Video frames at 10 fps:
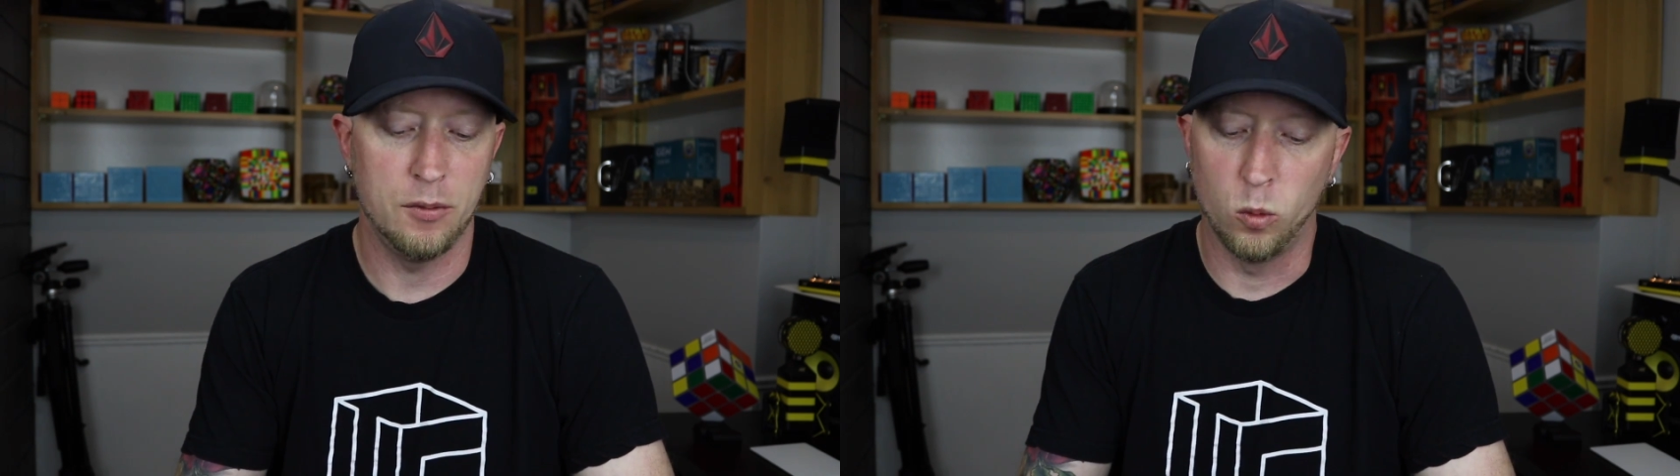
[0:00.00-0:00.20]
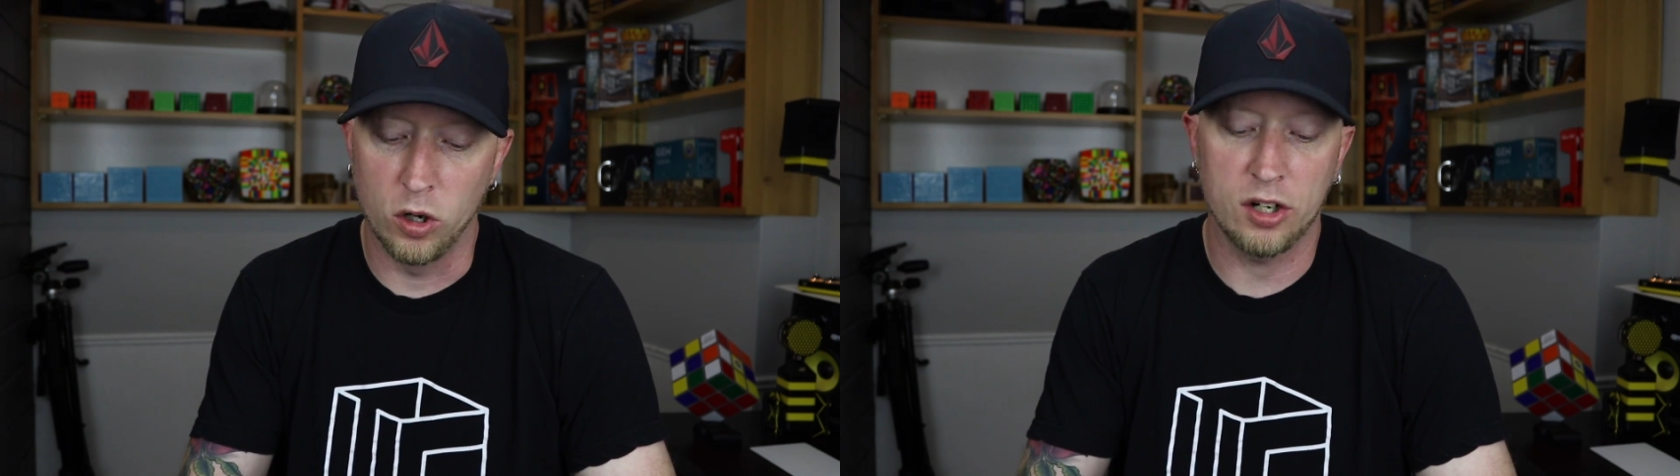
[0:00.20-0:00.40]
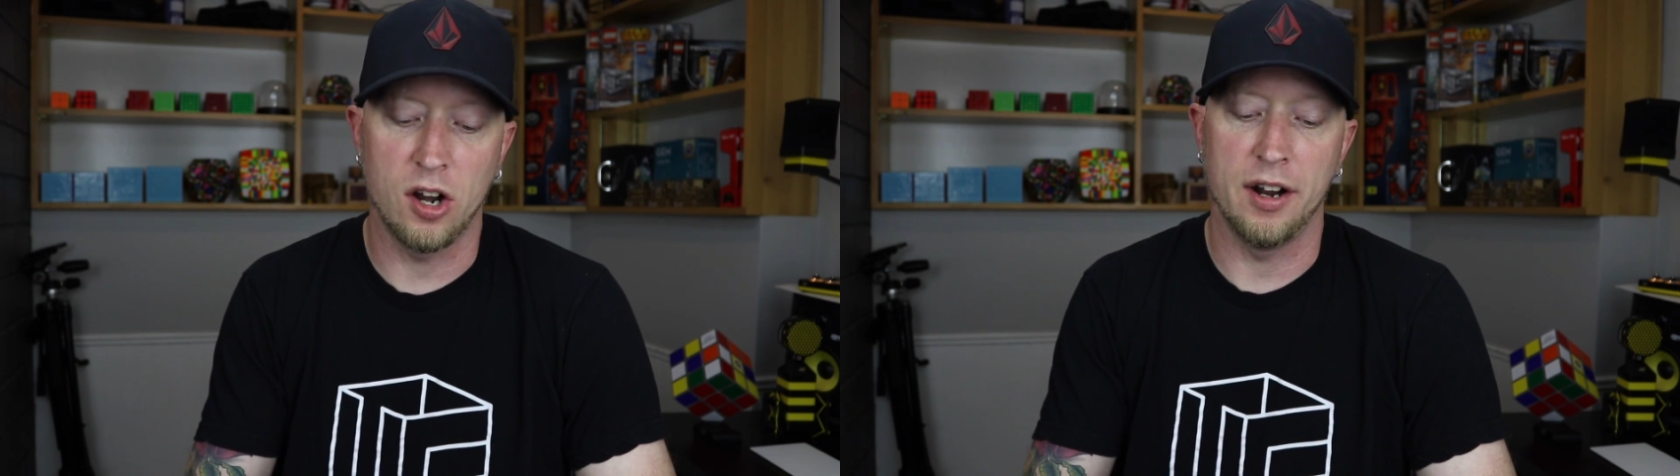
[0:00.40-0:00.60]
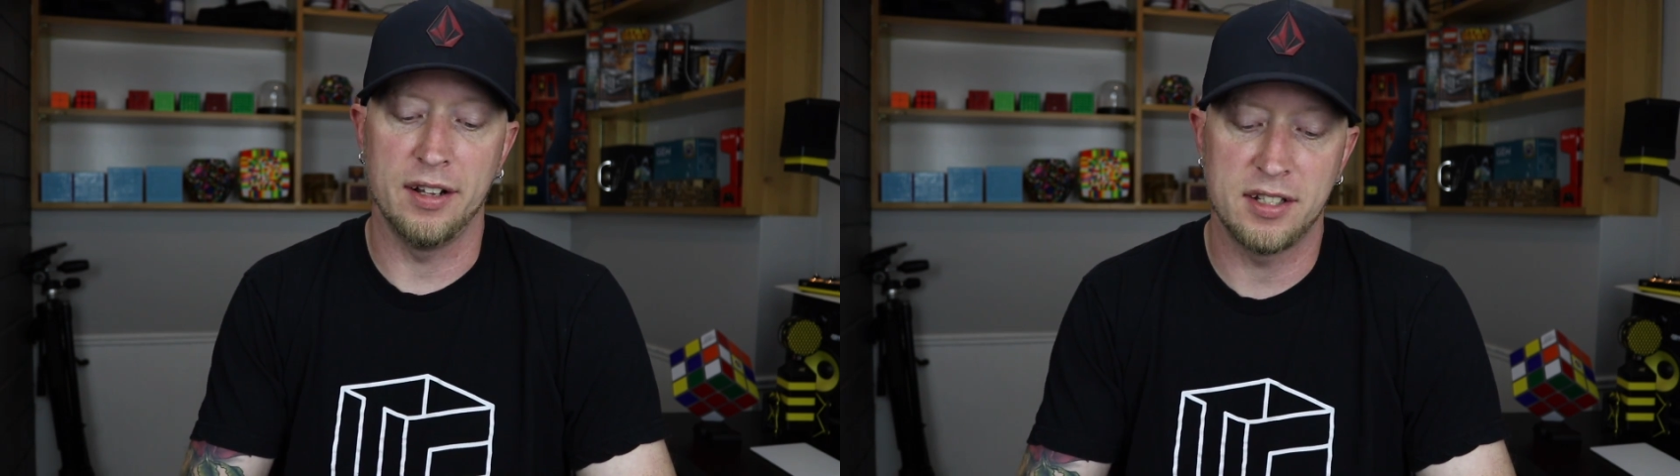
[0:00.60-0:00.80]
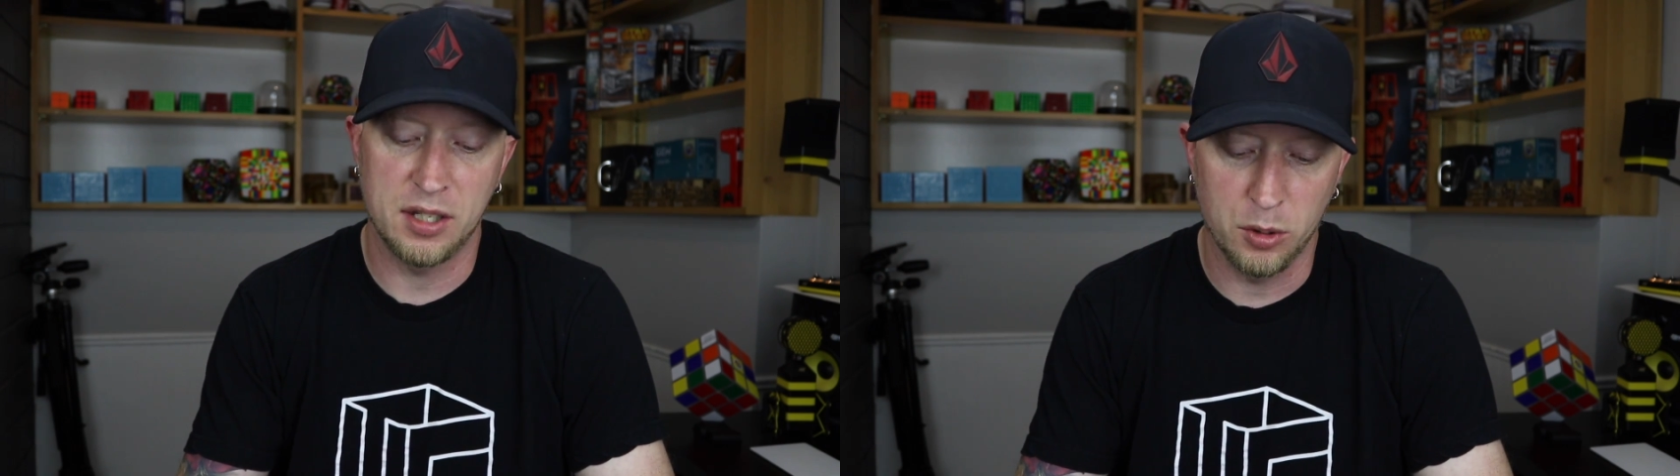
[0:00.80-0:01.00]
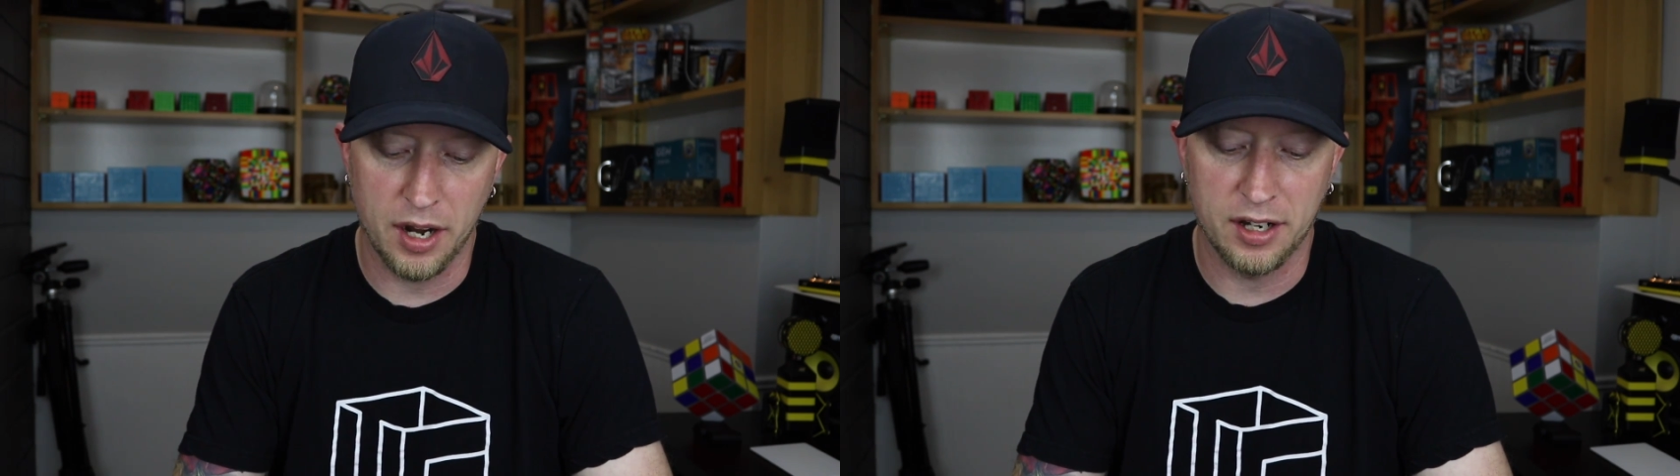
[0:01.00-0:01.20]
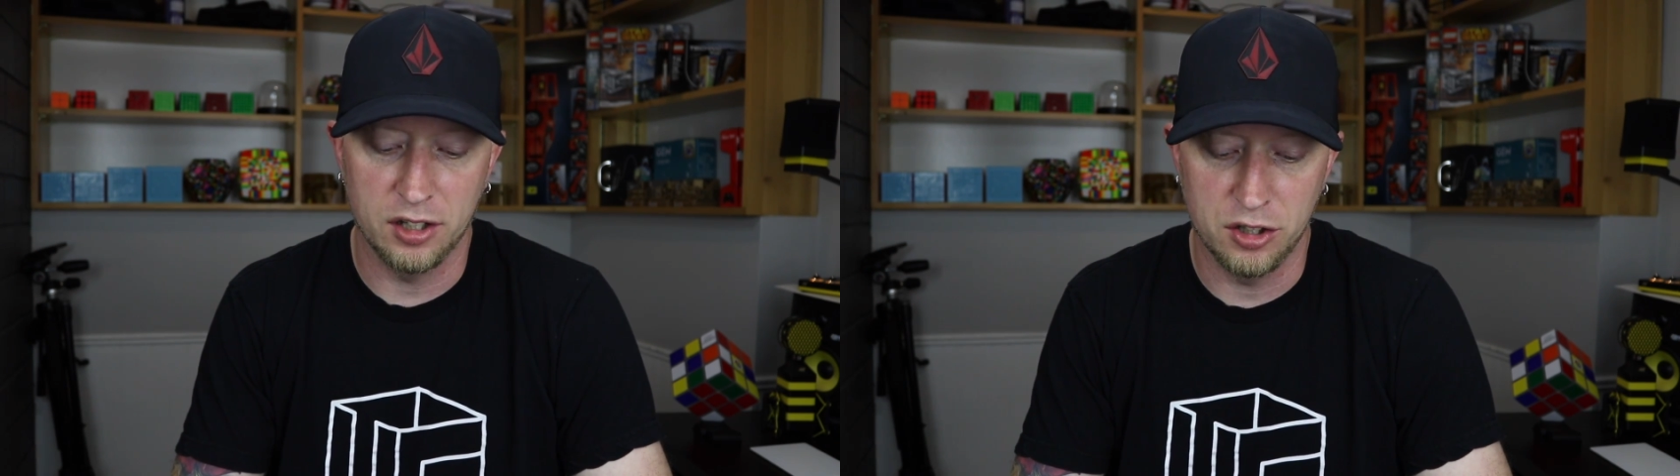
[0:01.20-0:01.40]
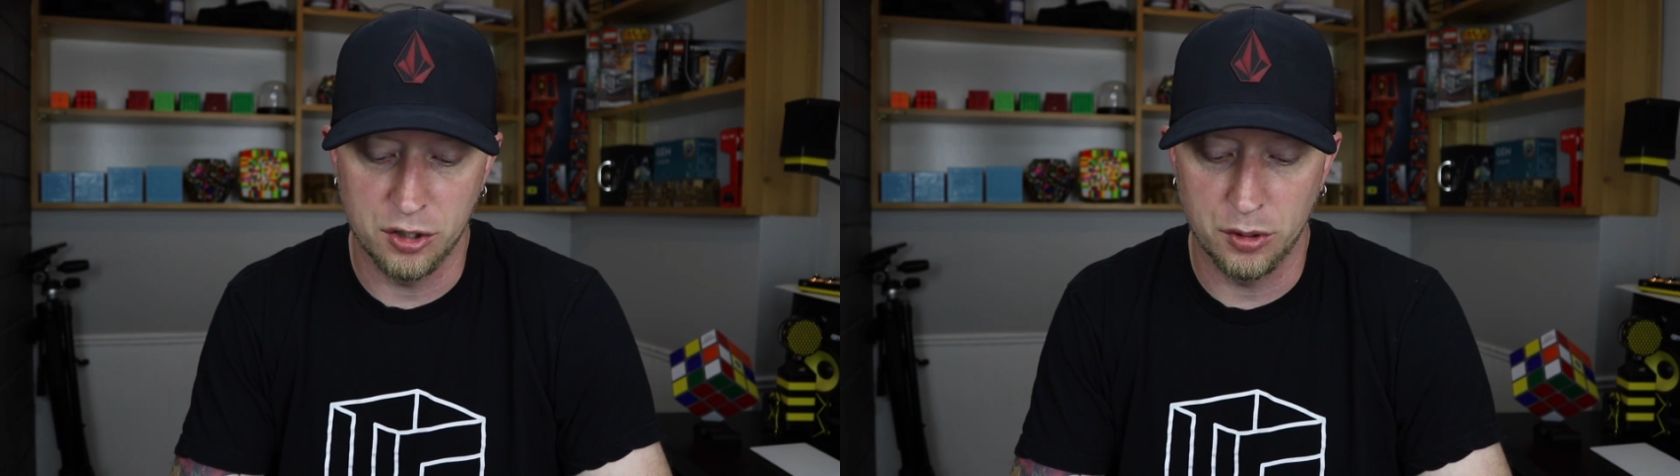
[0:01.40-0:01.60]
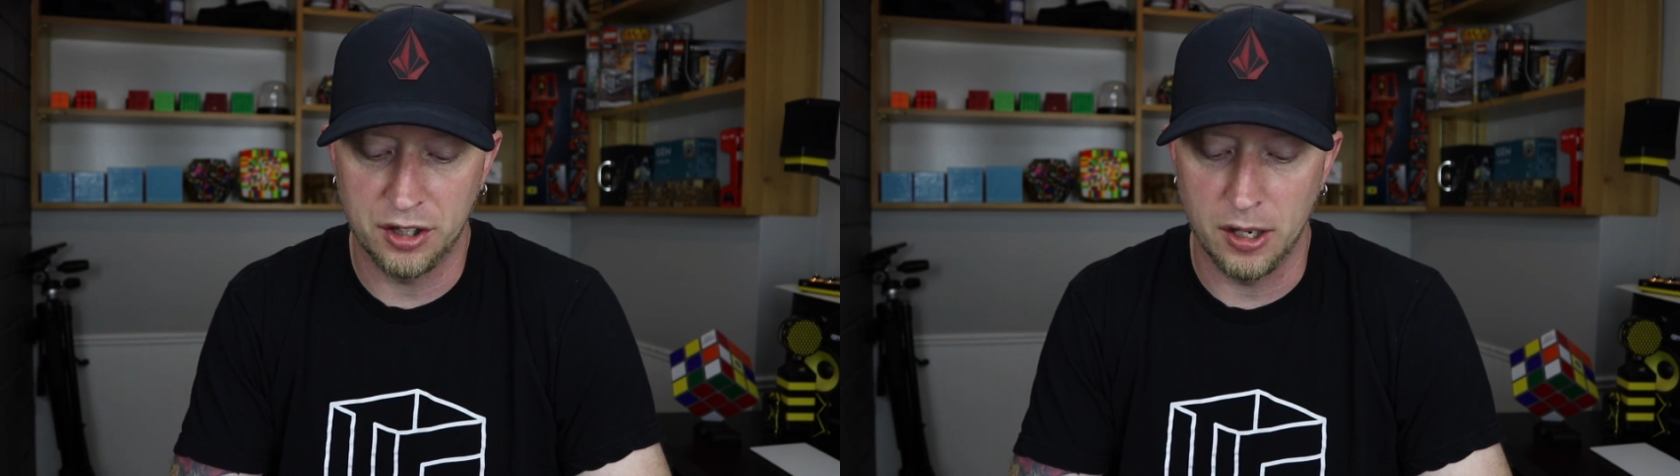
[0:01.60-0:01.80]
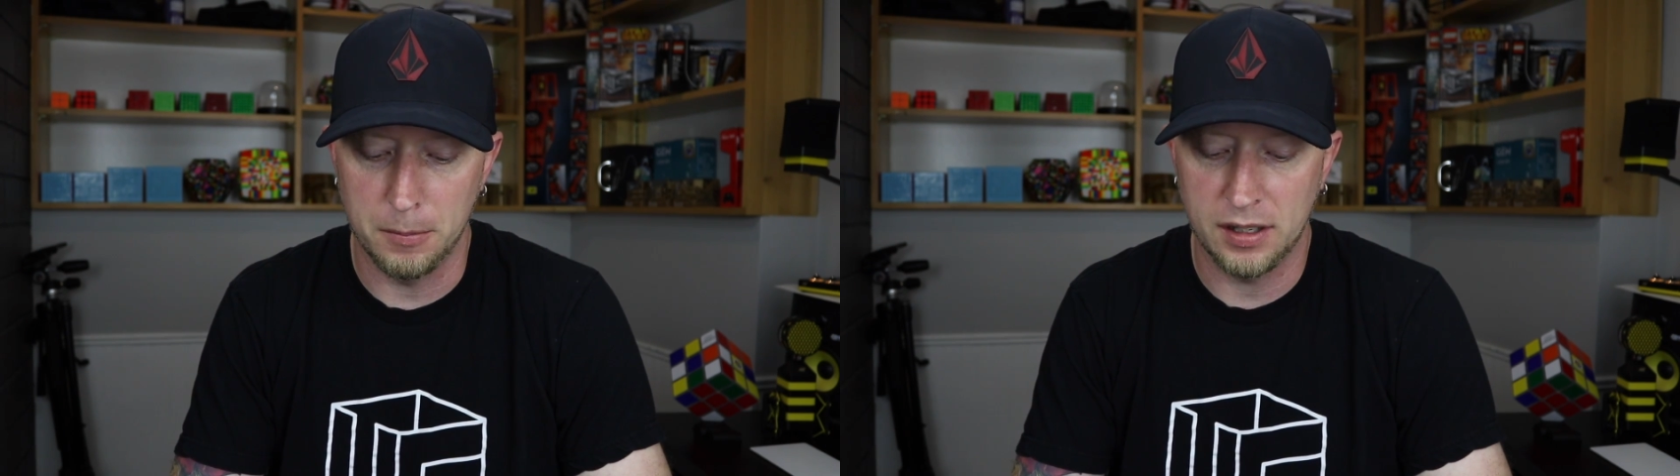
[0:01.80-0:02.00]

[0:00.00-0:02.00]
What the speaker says: work on it and see what I can do with it,